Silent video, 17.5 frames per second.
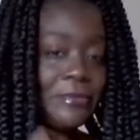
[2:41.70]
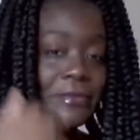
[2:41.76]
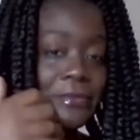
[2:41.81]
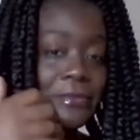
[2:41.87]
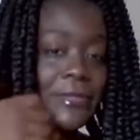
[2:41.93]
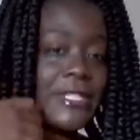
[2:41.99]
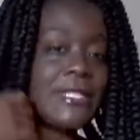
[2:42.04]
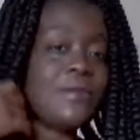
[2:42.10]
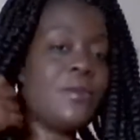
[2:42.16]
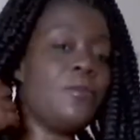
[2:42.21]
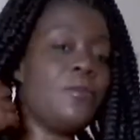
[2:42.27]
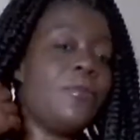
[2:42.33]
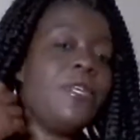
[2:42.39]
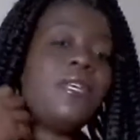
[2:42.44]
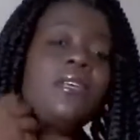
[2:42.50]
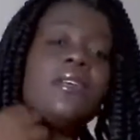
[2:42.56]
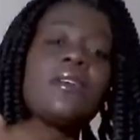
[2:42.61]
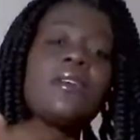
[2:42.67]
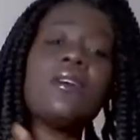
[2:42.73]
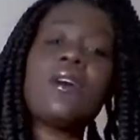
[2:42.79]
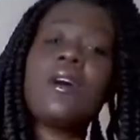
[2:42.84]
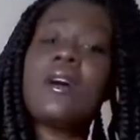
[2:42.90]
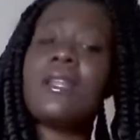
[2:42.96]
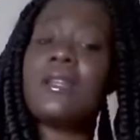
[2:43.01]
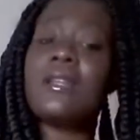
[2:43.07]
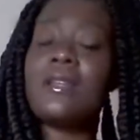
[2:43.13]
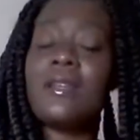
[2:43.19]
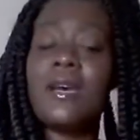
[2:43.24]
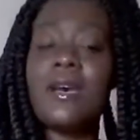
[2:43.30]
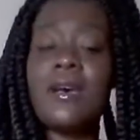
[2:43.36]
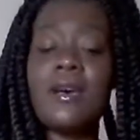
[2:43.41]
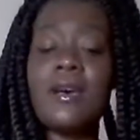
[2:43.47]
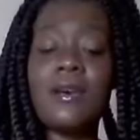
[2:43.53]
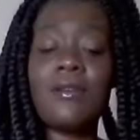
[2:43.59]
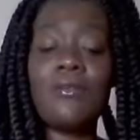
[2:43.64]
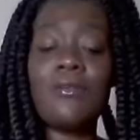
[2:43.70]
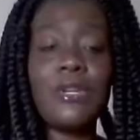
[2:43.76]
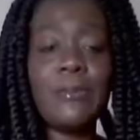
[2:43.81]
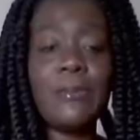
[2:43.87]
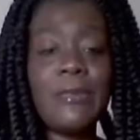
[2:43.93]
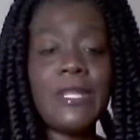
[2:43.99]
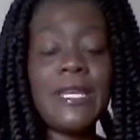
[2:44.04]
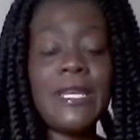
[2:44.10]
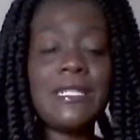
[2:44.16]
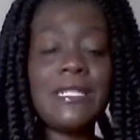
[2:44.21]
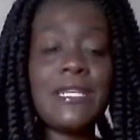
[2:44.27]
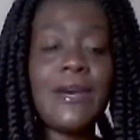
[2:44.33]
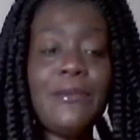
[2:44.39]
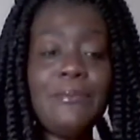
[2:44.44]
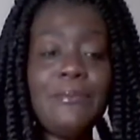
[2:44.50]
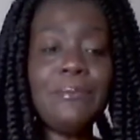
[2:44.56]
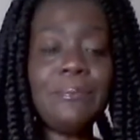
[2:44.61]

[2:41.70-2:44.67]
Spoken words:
This will be on replay, so.